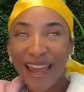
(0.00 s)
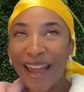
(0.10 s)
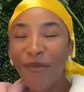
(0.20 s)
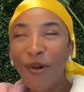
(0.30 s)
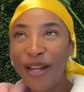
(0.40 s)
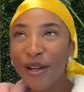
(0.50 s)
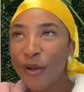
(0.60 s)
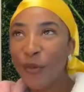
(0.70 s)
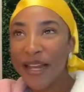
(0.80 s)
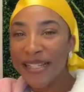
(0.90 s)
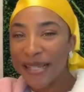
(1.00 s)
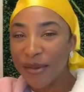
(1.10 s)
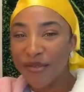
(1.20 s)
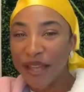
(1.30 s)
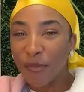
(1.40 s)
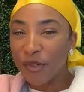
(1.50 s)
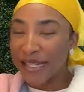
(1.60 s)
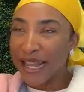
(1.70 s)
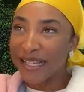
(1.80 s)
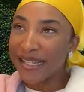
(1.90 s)
I wondered why some of them was
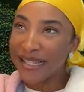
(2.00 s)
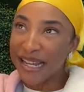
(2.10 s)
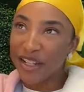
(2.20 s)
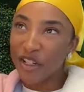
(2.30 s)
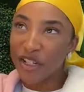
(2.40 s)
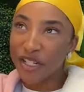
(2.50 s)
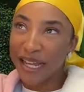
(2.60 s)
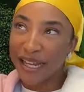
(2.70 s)
like cinched